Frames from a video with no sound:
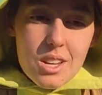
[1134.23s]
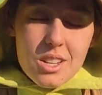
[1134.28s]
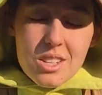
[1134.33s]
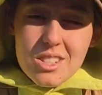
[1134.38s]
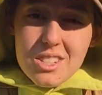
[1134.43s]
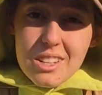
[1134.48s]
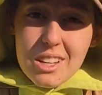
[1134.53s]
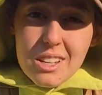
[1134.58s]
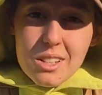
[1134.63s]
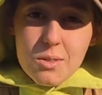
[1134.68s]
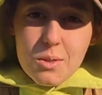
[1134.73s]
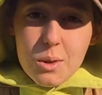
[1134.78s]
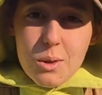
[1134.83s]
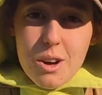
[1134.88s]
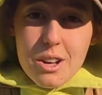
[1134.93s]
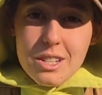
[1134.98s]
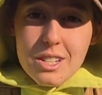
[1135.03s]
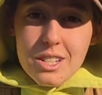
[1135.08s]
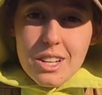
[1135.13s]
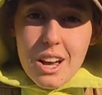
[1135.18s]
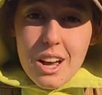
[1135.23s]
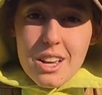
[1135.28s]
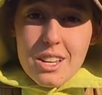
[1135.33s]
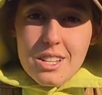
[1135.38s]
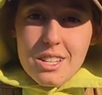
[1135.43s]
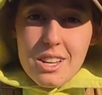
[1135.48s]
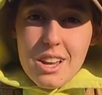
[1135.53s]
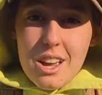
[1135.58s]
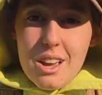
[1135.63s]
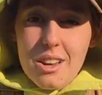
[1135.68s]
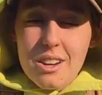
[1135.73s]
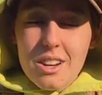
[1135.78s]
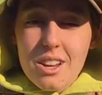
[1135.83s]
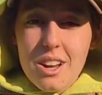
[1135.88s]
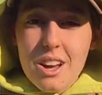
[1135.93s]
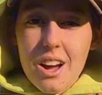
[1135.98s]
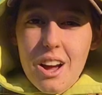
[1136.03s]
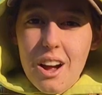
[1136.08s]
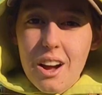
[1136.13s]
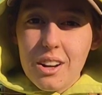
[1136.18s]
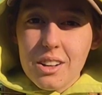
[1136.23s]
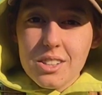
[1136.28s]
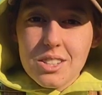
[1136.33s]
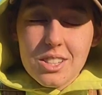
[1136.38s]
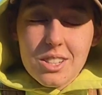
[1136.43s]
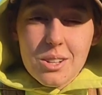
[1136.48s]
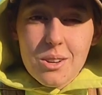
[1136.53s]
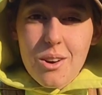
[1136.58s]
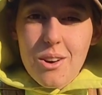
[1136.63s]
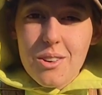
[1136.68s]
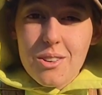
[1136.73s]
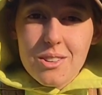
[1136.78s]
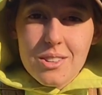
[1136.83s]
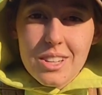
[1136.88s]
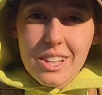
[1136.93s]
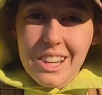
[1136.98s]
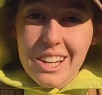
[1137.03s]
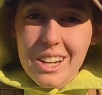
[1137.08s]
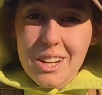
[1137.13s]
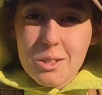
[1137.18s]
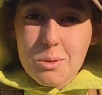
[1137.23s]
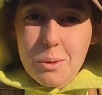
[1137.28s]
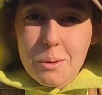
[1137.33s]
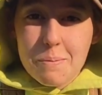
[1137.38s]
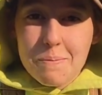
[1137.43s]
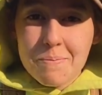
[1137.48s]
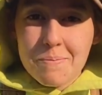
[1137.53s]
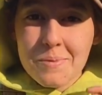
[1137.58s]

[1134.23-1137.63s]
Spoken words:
So thanks for watching, guys, and I'll see y'all in the next one.